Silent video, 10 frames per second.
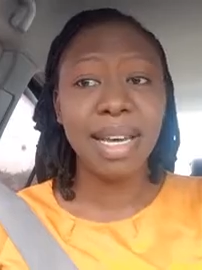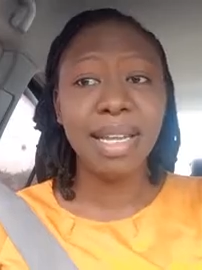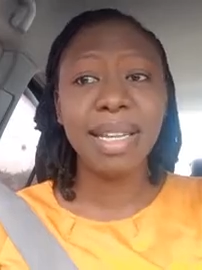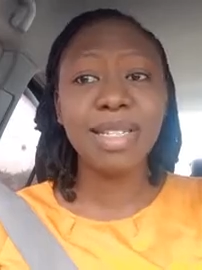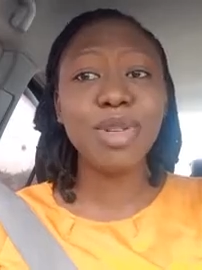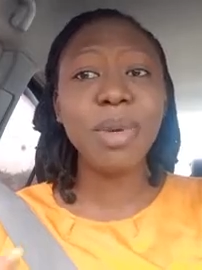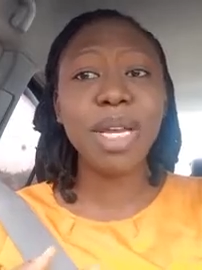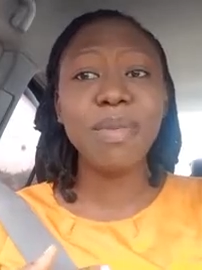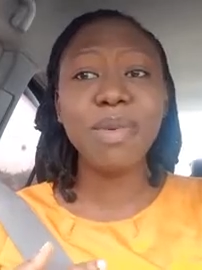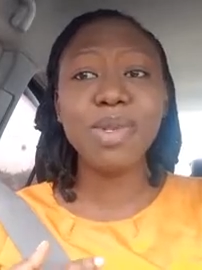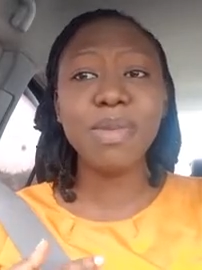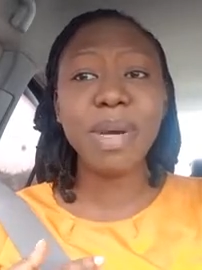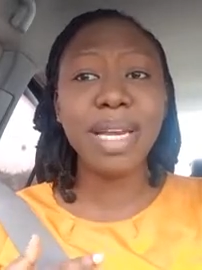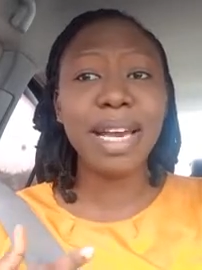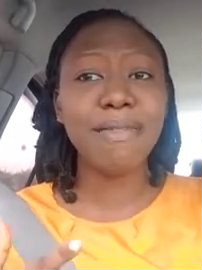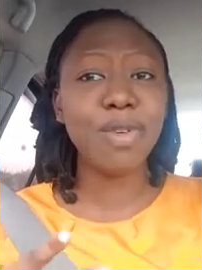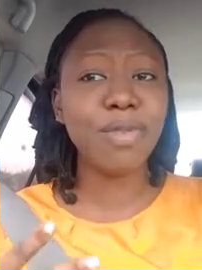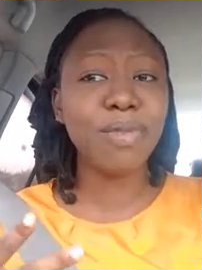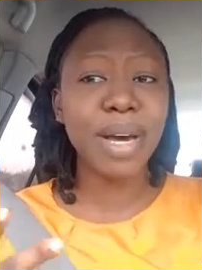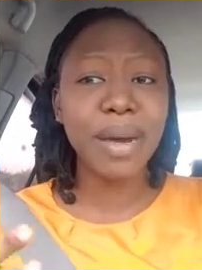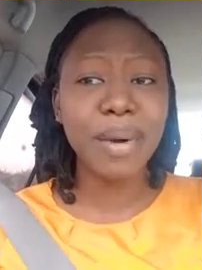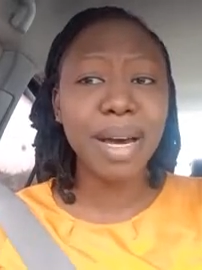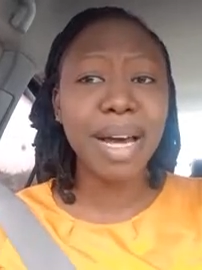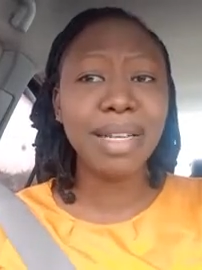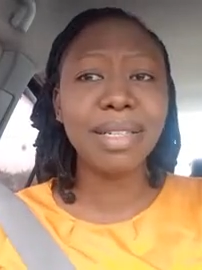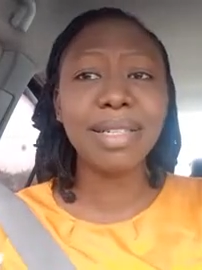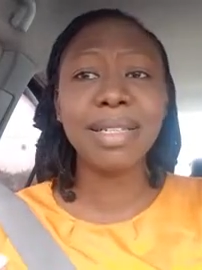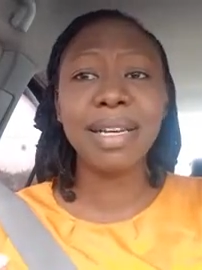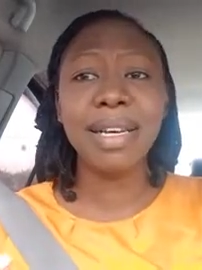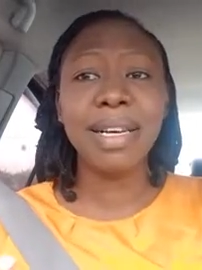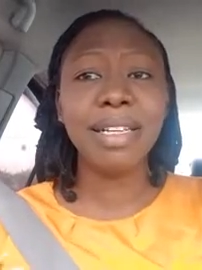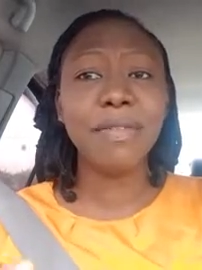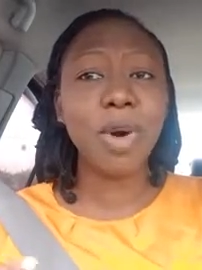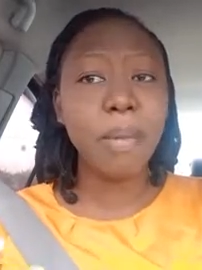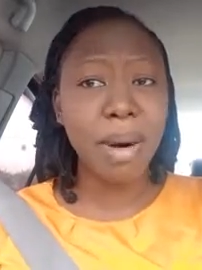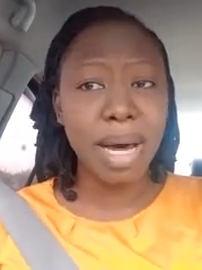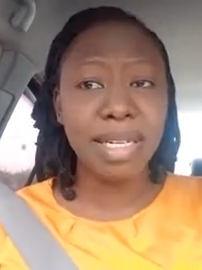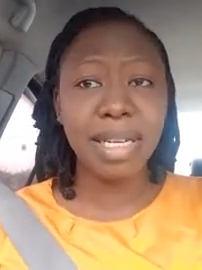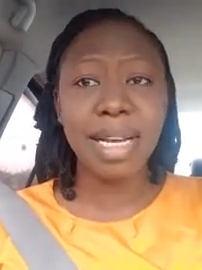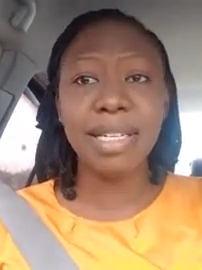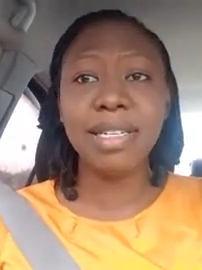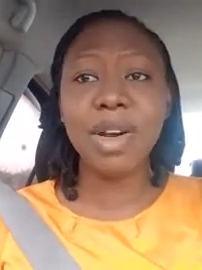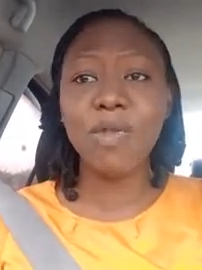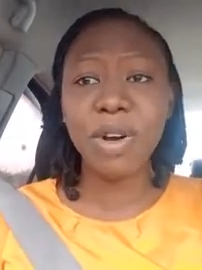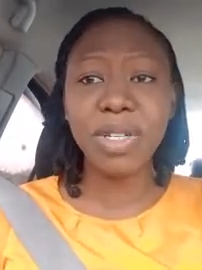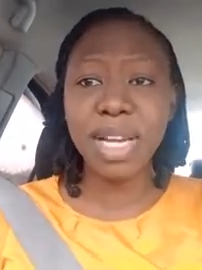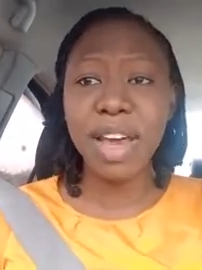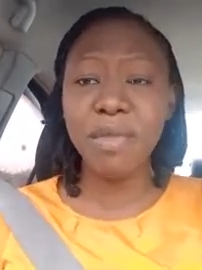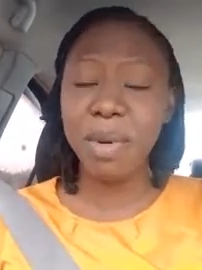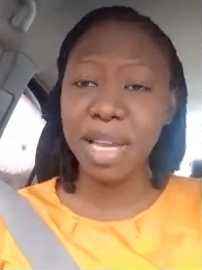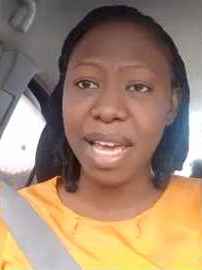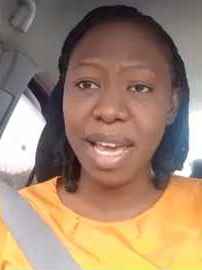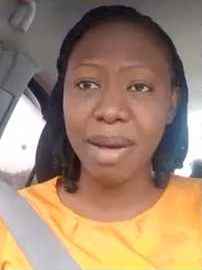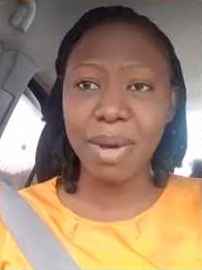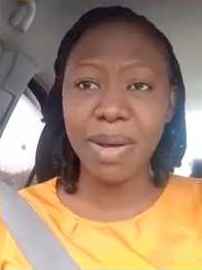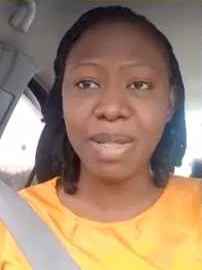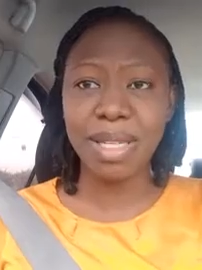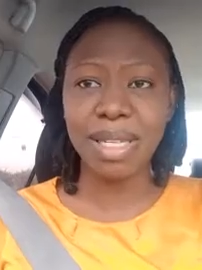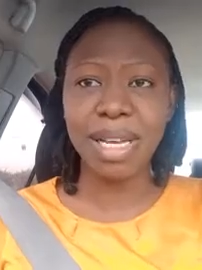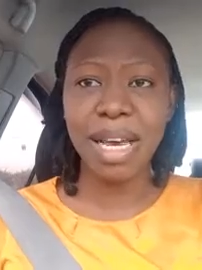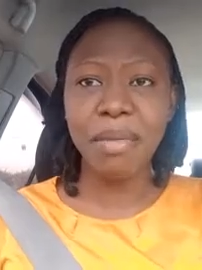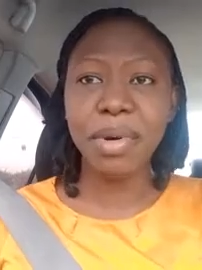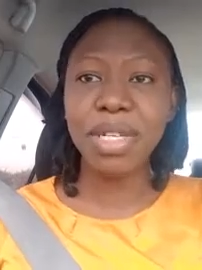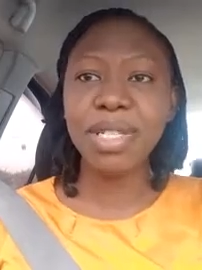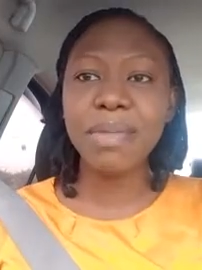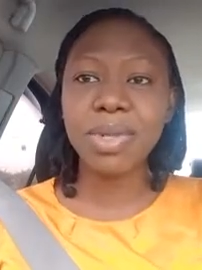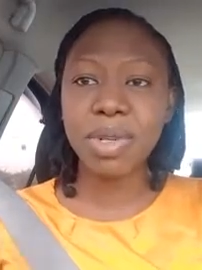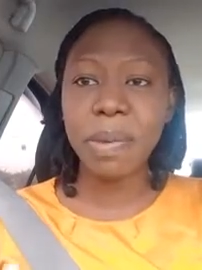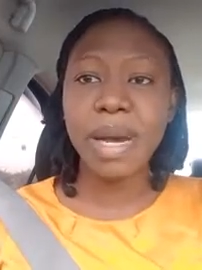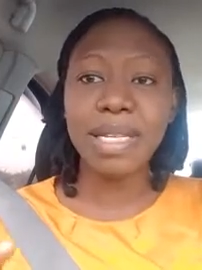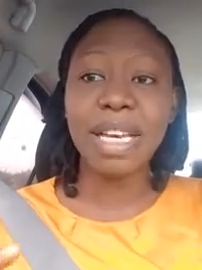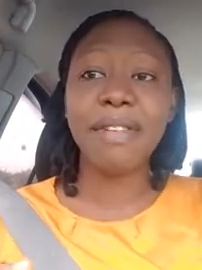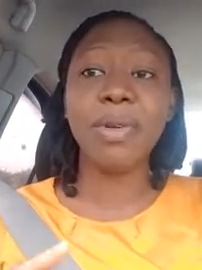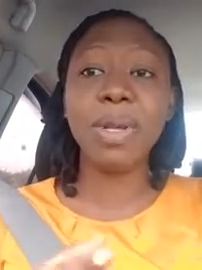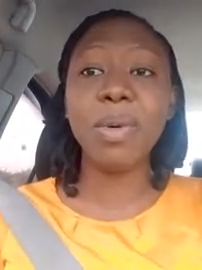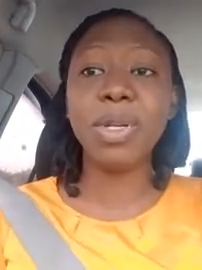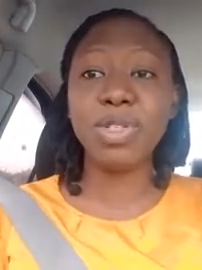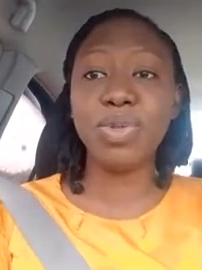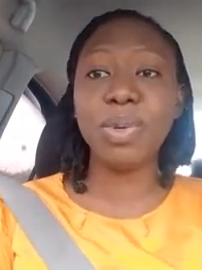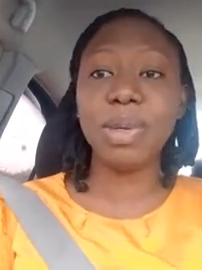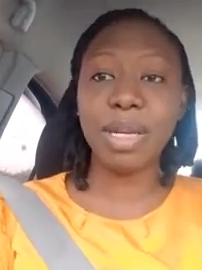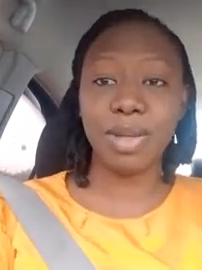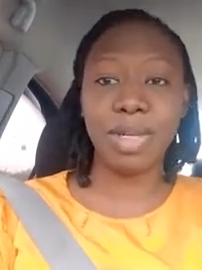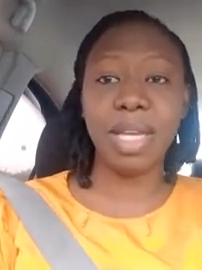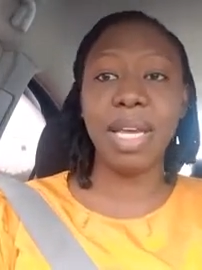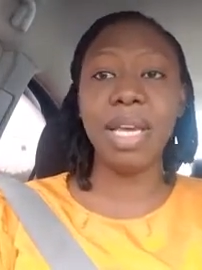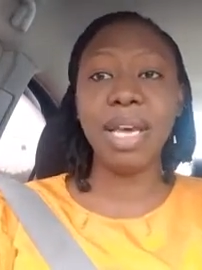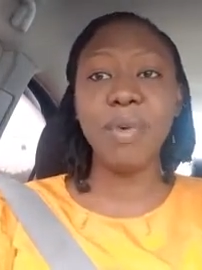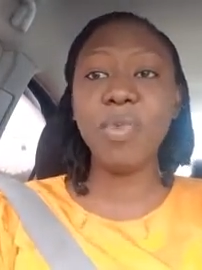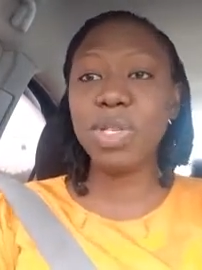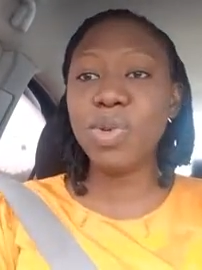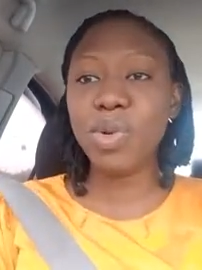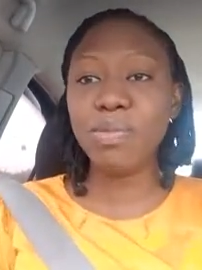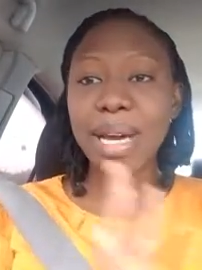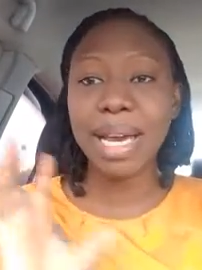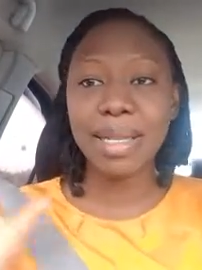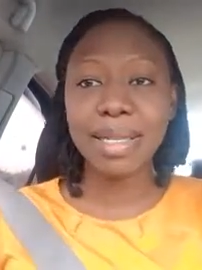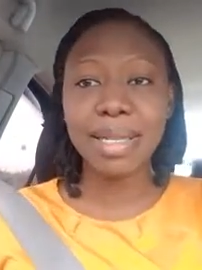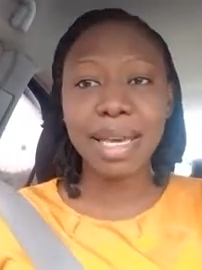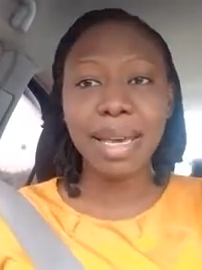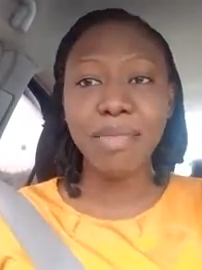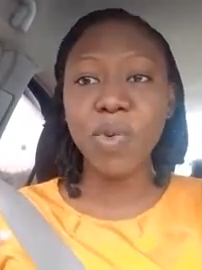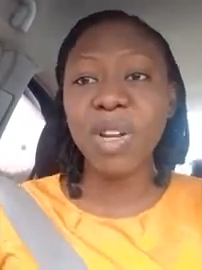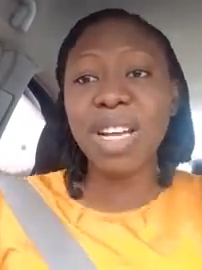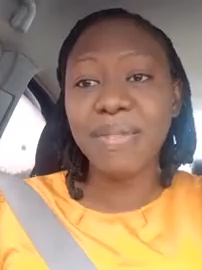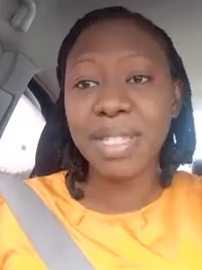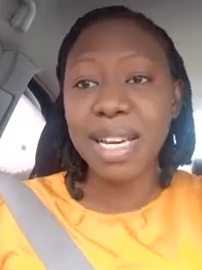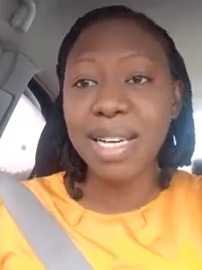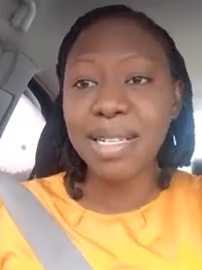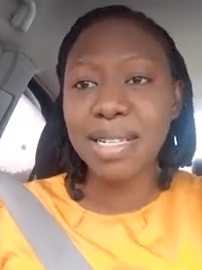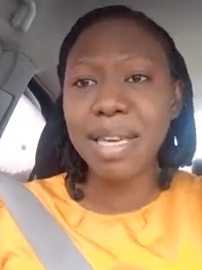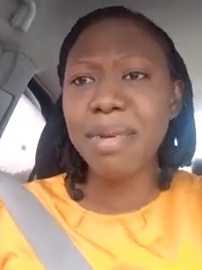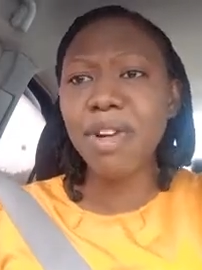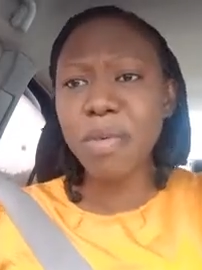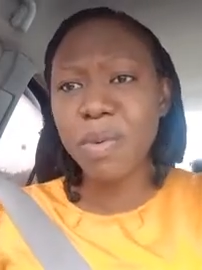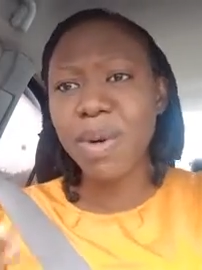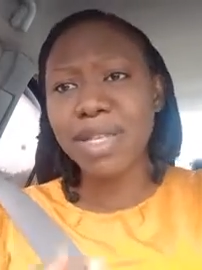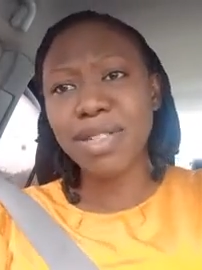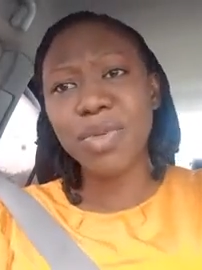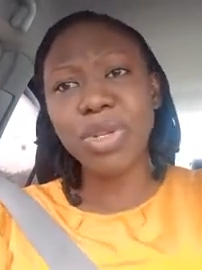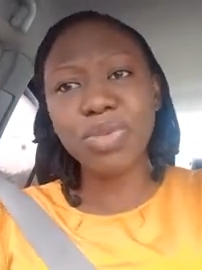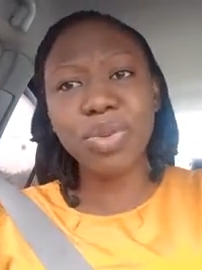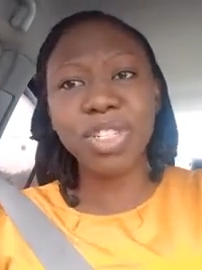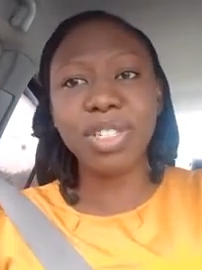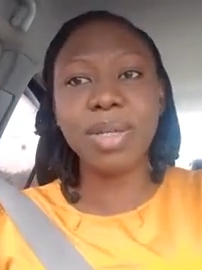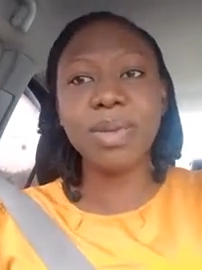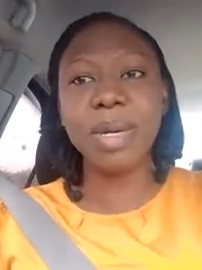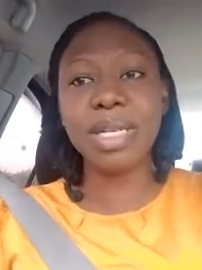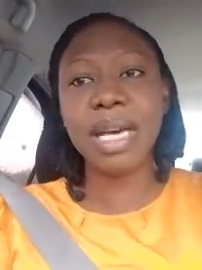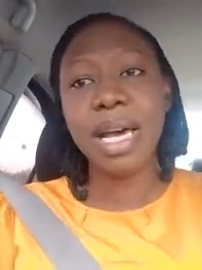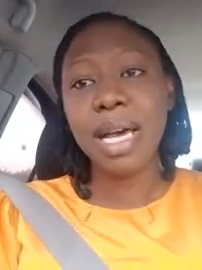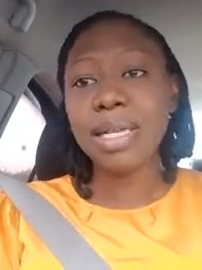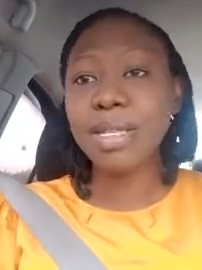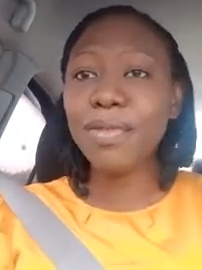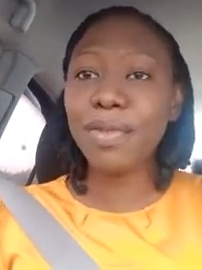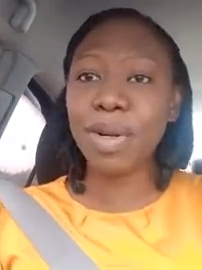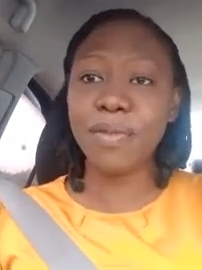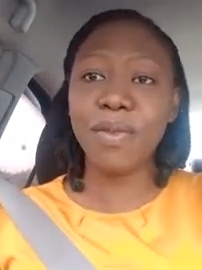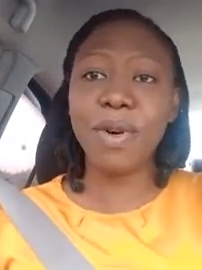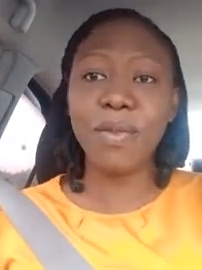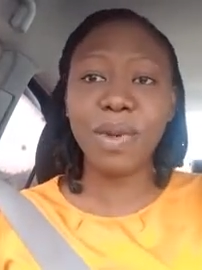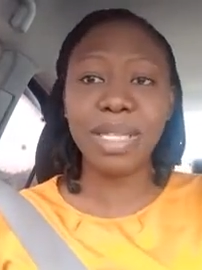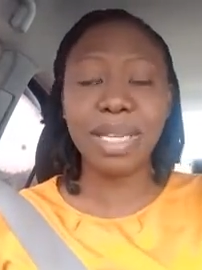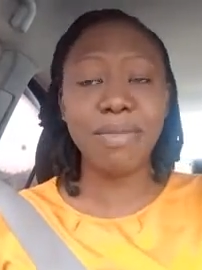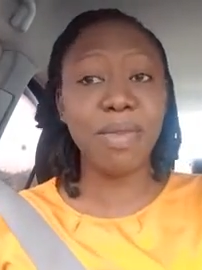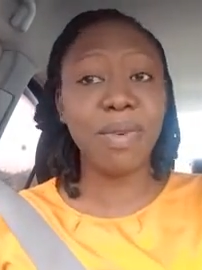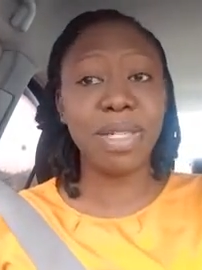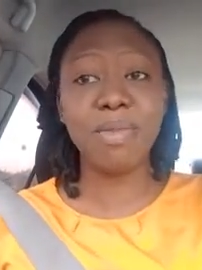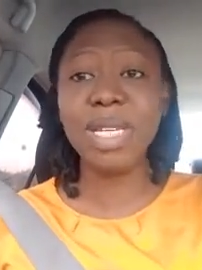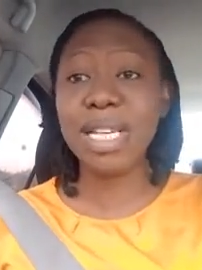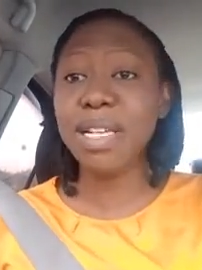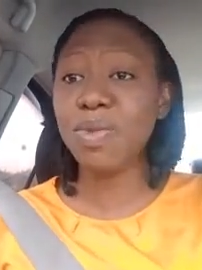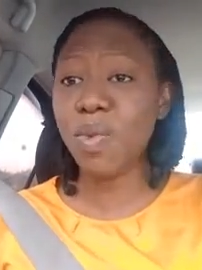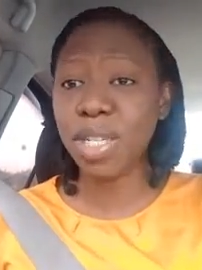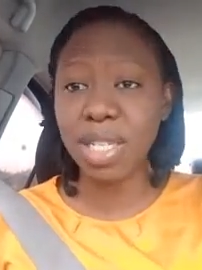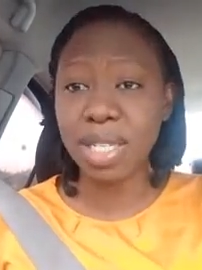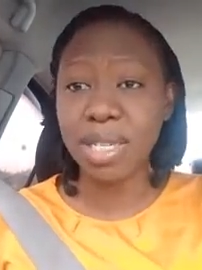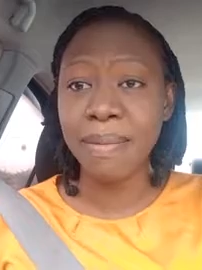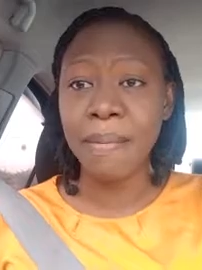that so many have gone viral and they've gone bad, and virtually everybody heard about it. But you still be surprised that if another one is rolled out today with good marketing scheme, good advertising scheme, a lot of people are still going to rush into it and still fall victim of it. Please, let's watch it.